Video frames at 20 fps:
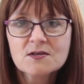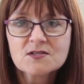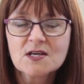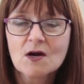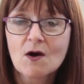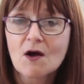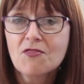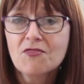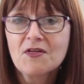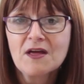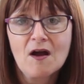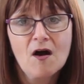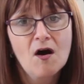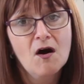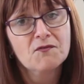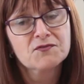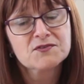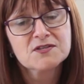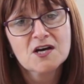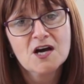So I think
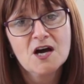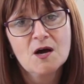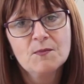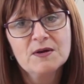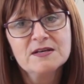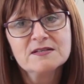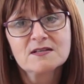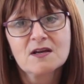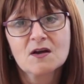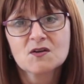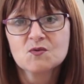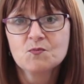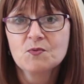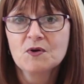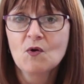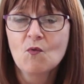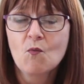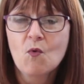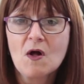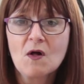half term is going to
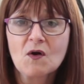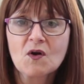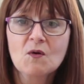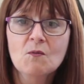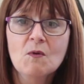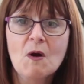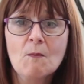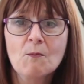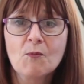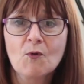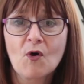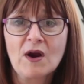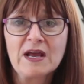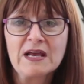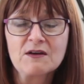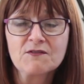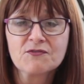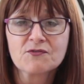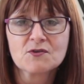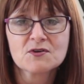be a welcome
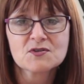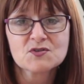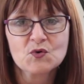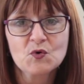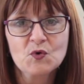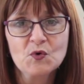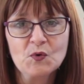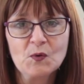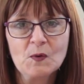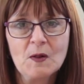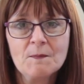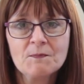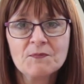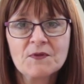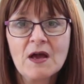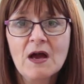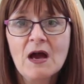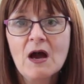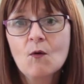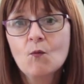break for us all.
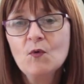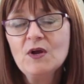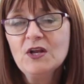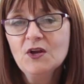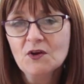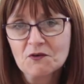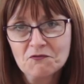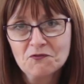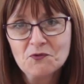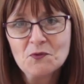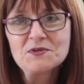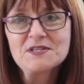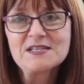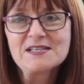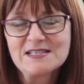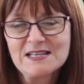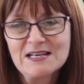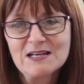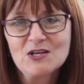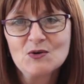We look forward to
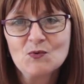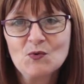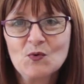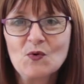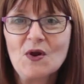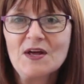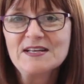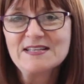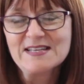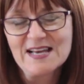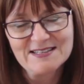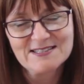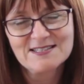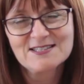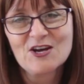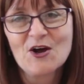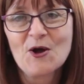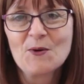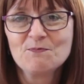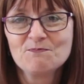seeing you all
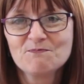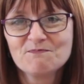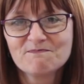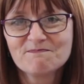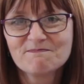next term.